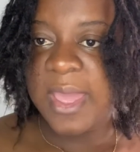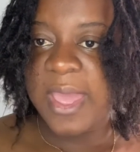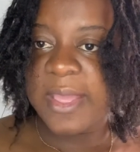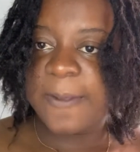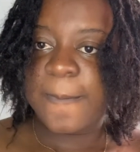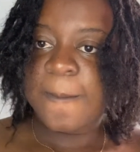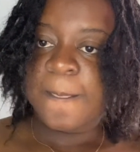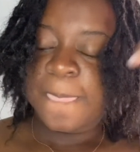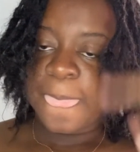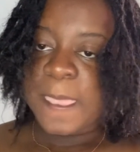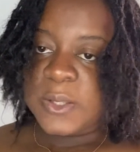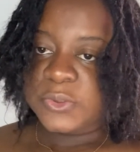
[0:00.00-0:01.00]
I
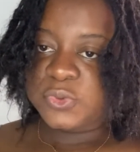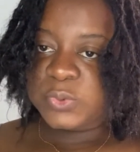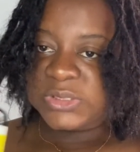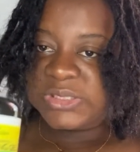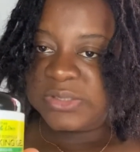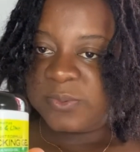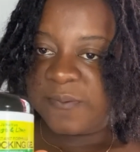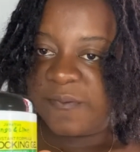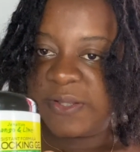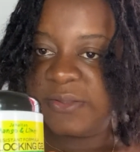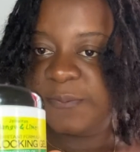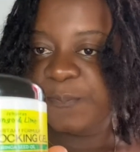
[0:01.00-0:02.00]
twist it with it.